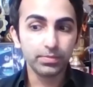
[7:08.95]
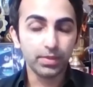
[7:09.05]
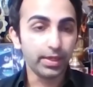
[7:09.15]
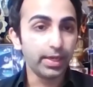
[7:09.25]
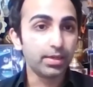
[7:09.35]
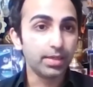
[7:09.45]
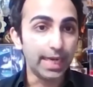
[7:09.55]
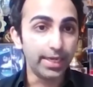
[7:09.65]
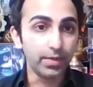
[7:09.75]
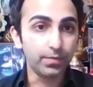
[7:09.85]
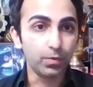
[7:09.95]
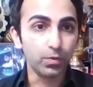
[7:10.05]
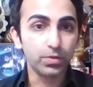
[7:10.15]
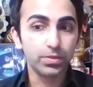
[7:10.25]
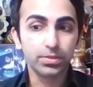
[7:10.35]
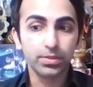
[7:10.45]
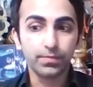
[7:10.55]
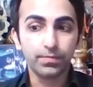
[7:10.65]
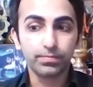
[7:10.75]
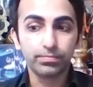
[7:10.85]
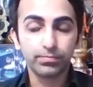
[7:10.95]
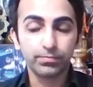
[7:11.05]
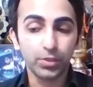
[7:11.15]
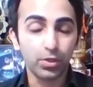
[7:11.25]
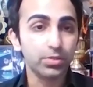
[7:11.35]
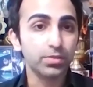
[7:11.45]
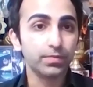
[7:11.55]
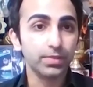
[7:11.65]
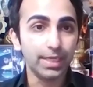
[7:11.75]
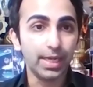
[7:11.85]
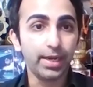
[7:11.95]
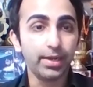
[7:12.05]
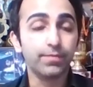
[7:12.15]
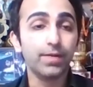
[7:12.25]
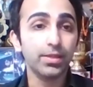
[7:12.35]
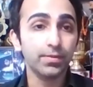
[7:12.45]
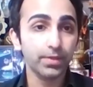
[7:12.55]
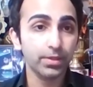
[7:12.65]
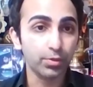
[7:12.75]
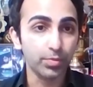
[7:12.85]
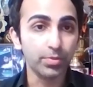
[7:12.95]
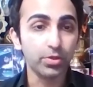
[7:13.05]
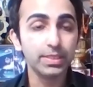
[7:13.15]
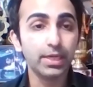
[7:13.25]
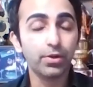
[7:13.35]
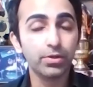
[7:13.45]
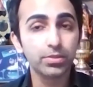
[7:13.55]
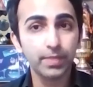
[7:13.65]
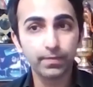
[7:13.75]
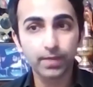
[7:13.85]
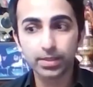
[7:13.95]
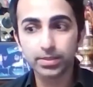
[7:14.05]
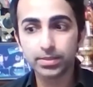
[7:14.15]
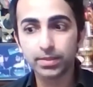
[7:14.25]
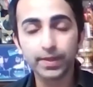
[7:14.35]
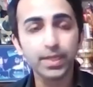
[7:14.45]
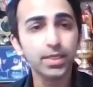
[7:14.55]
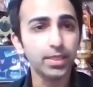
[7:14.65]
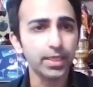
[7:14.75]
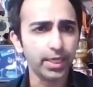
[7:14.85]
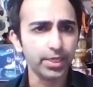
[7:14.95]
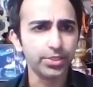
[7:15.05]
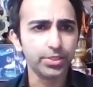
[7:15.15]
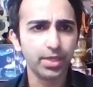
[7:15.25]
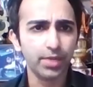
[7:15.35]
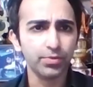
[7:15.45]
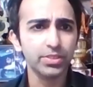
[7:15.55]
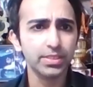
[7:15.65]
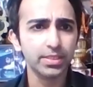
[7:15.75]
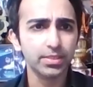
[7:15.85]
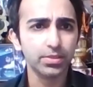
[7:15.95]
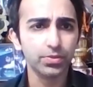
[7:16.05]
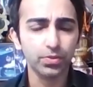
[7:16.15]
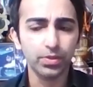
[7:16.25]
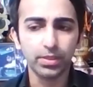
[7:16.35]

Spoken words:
great guiding force, a philosopher, guide, a father figure to me, because I lost my father at a very early age. I was just 6 years old.